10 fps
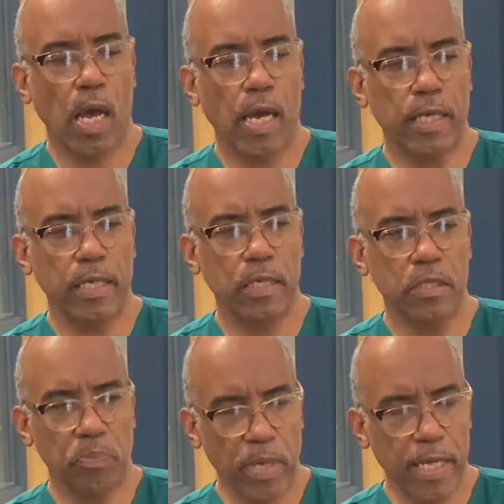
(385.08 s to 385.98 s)
can
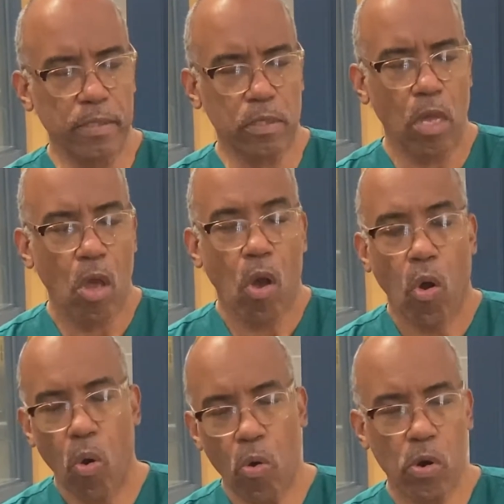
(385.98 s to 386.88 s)
dispense,
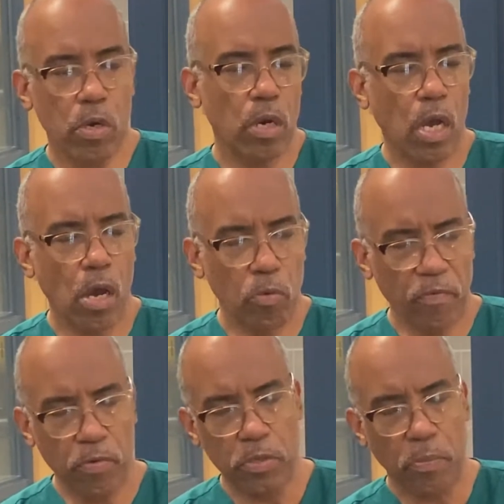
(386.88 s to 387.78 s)
or
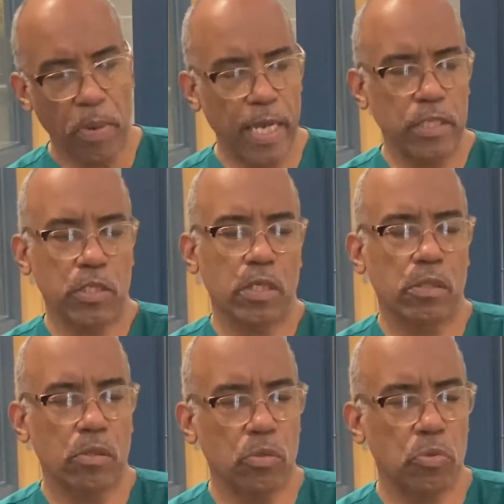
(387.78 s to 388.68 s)
refer the patient
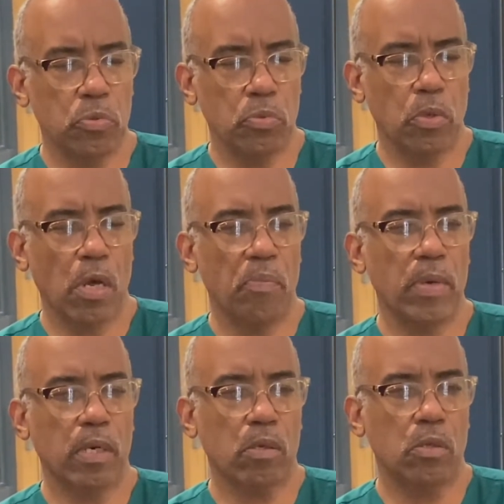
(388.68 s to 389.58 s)
to a
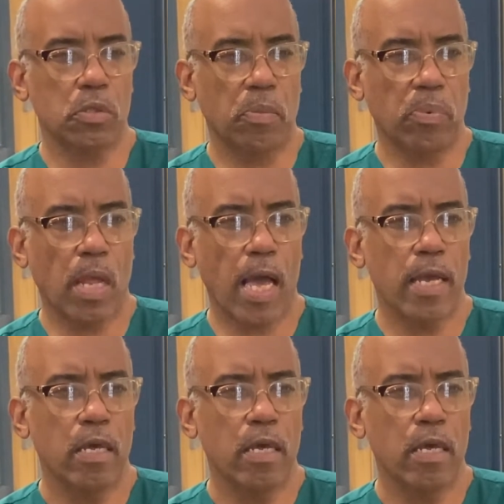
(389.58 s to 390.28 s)
medical supply